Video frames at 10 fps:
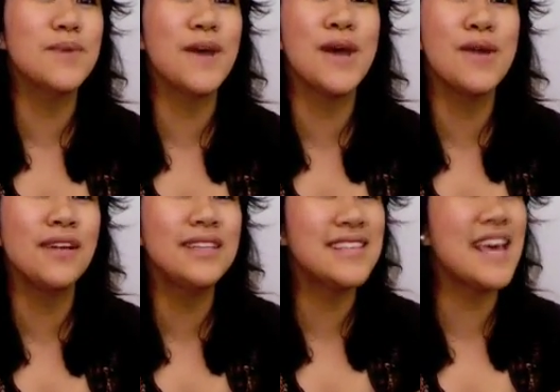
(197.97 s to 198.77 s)
We're
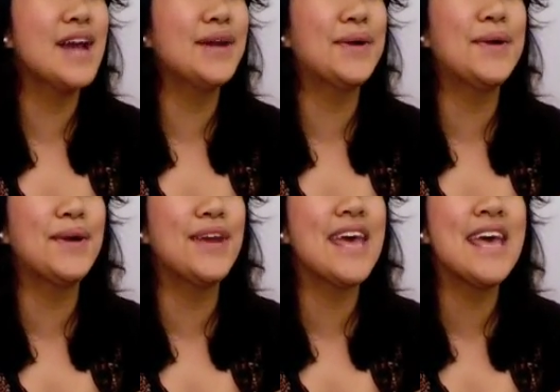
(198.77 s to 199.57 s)

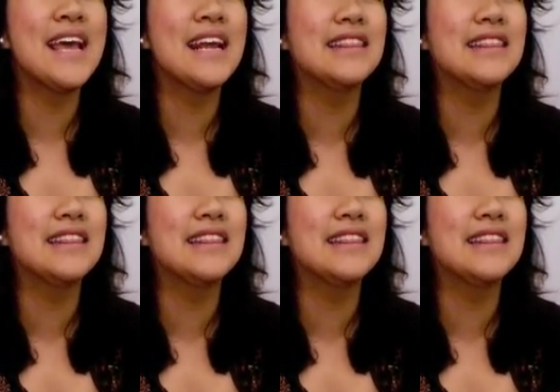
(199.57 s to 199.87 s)
entangled in.